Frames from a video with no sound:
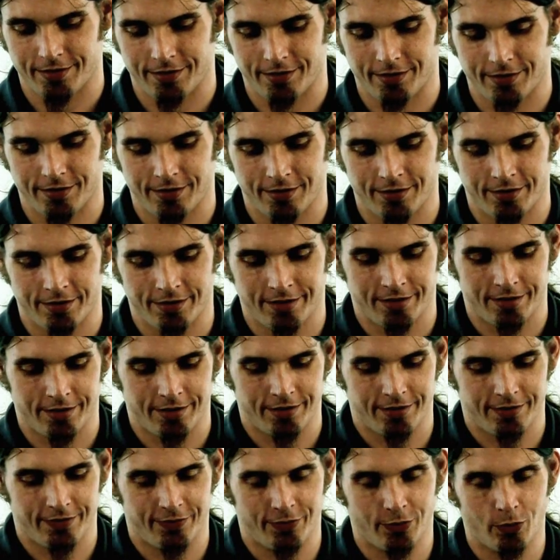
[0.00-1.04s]

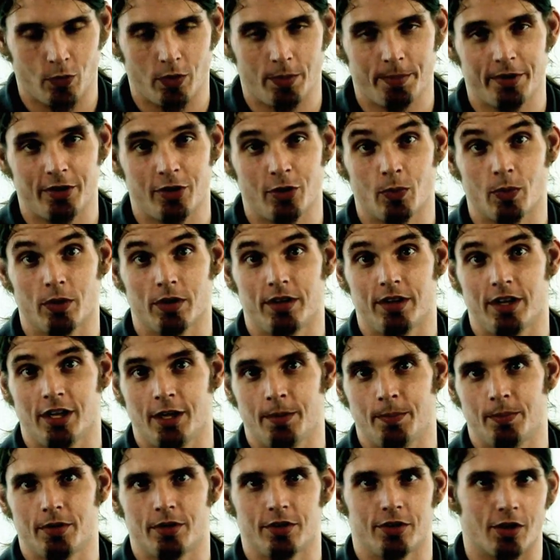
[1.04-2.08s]
for women who are
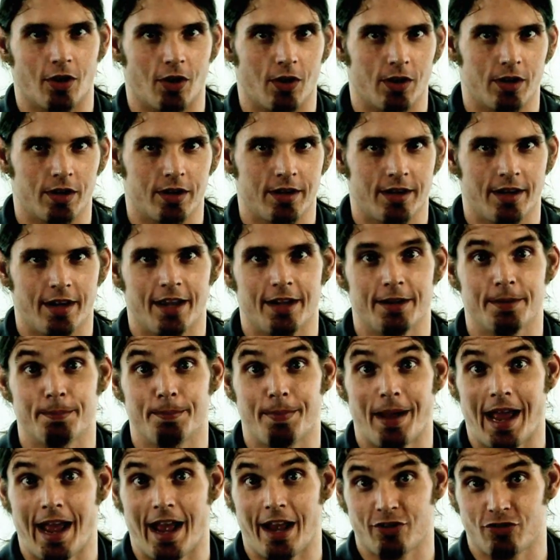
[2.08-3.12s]
deep, dark, and
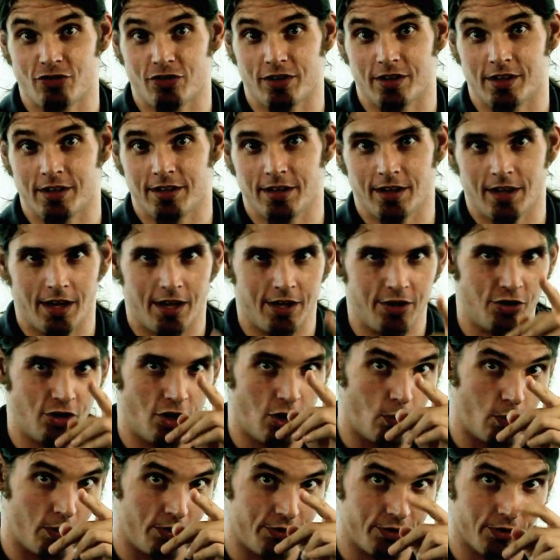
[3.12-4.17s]
passionate and know
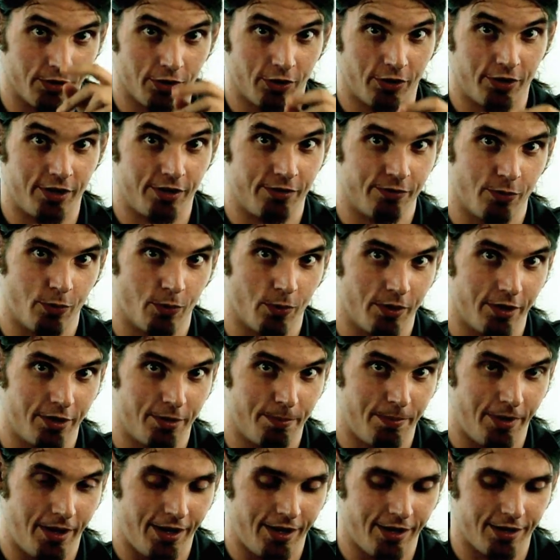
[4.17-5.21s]
what they're looking for in a
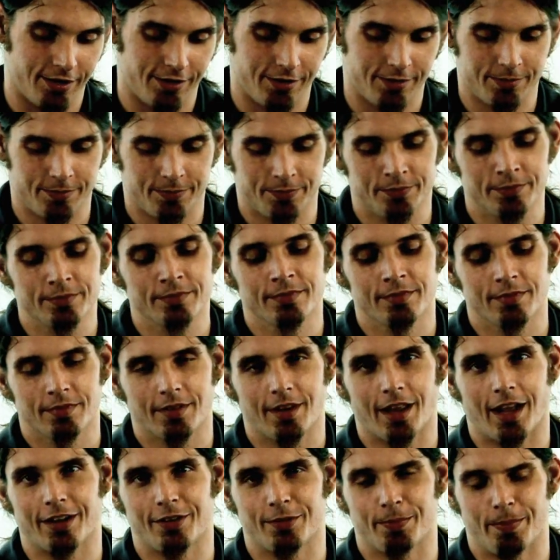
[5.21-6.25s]
man. Right.
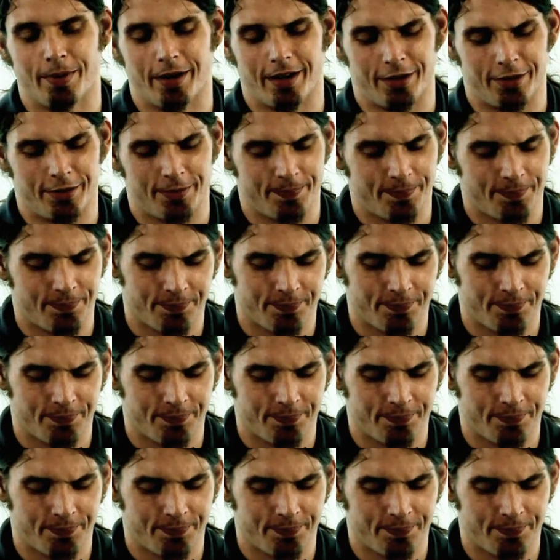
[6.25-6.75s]
That's better.